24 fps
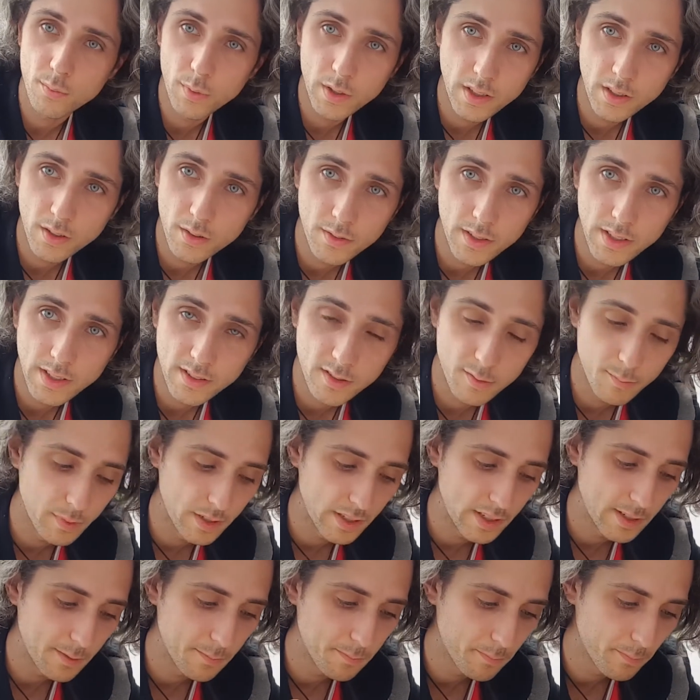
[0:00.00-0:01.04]
where you don't need to
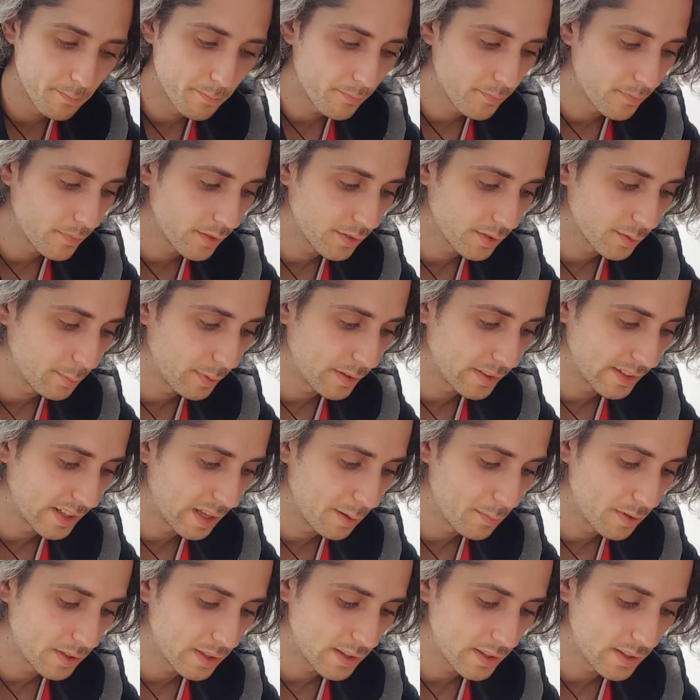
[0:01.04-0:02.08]
be spending
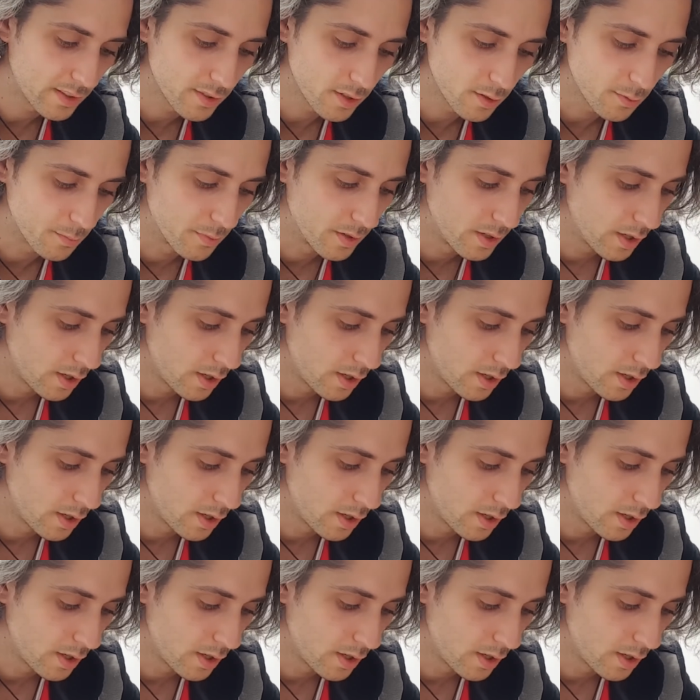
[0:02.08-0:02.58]
that money, then don't.